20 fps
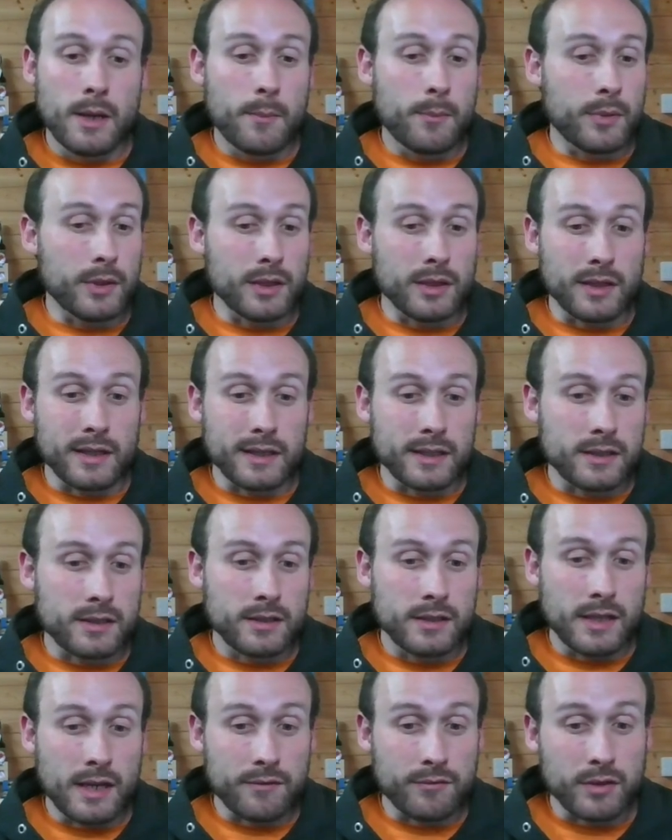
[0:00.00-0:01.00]
but
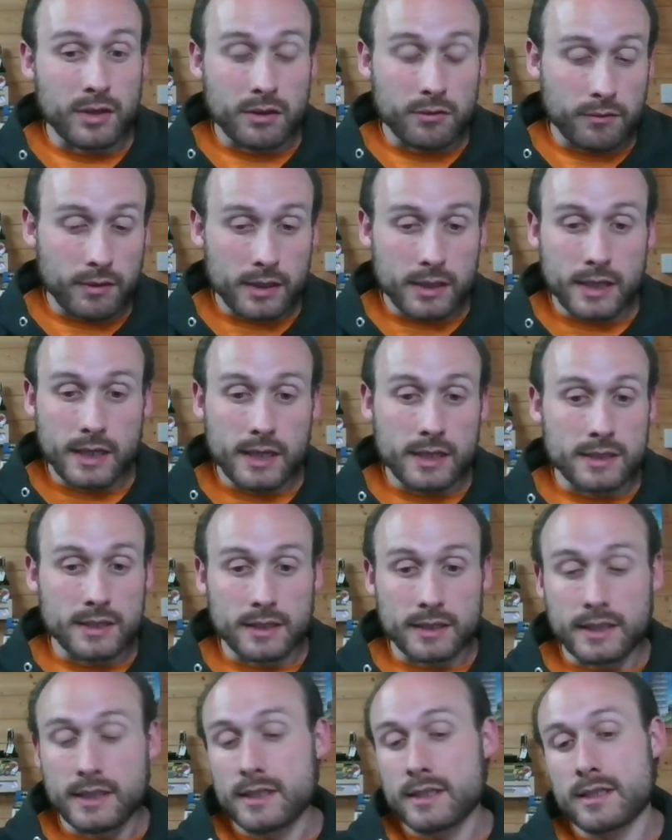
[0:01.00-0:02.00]
like every 3 days at
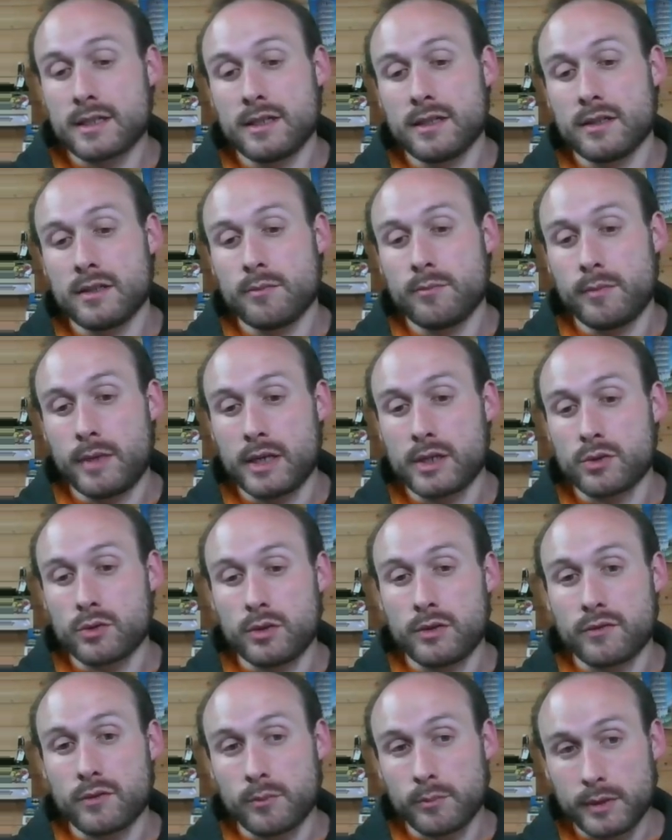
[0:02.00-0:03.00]
least, make sure
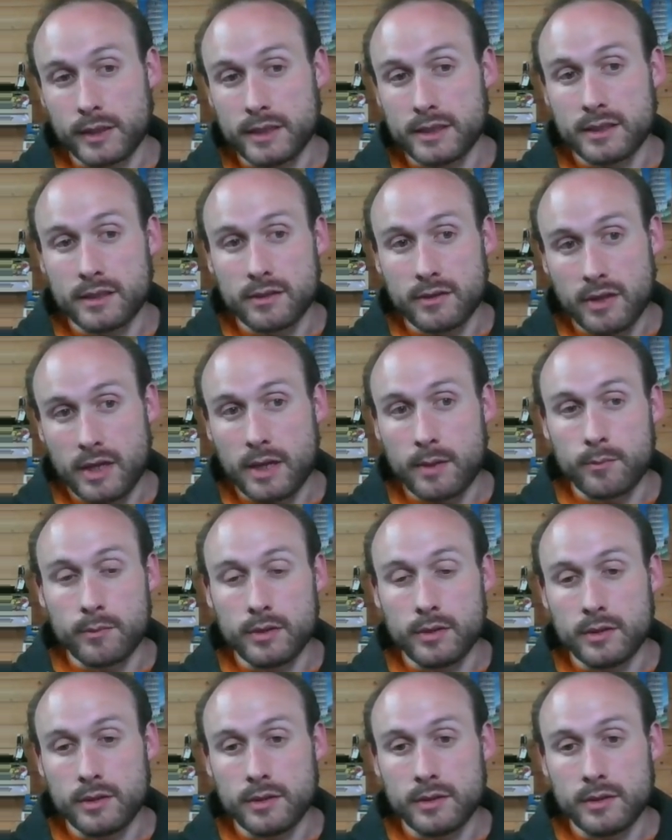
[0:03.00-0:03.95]
you've completed them,